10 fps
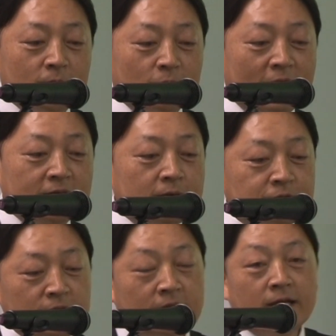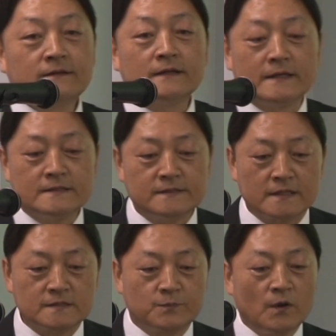My capstone title is
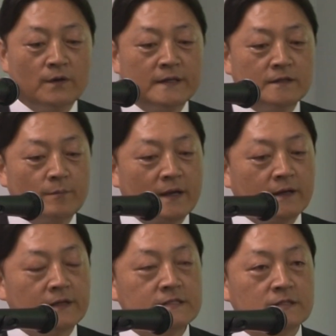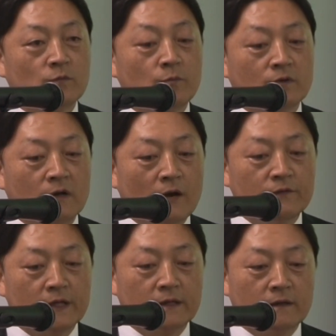Exploring the Mechanism of
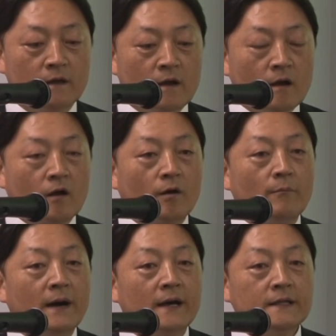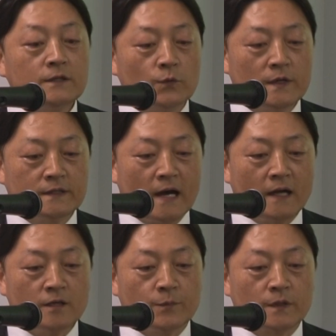Grounding Combined with
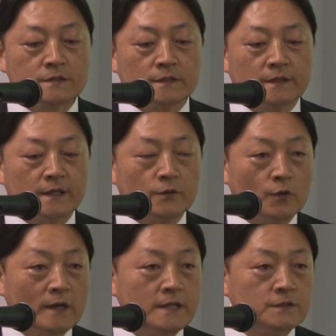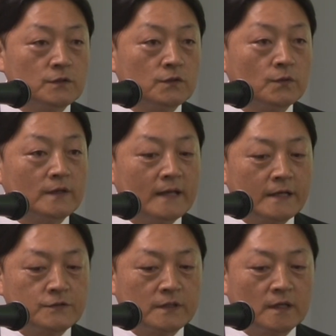Acupuncture in Relation to
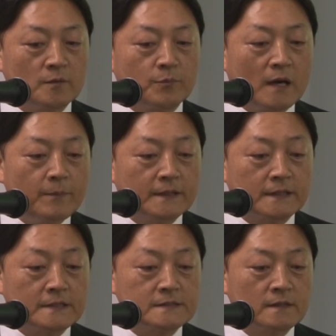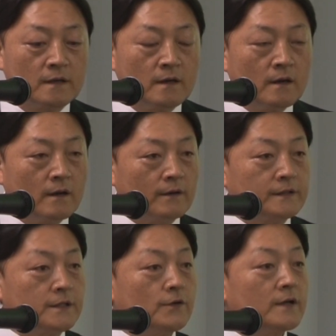Electrical Properties, a
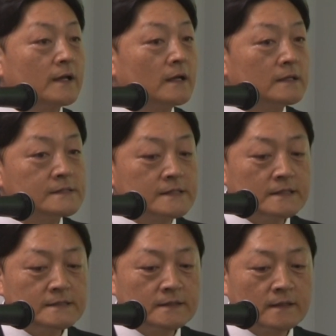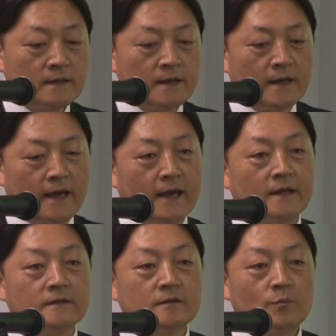Theory Analysis
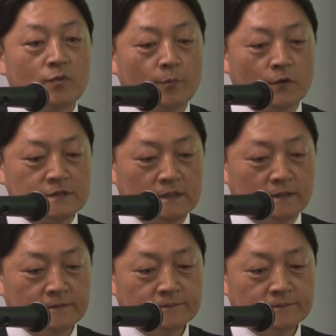and Proposal.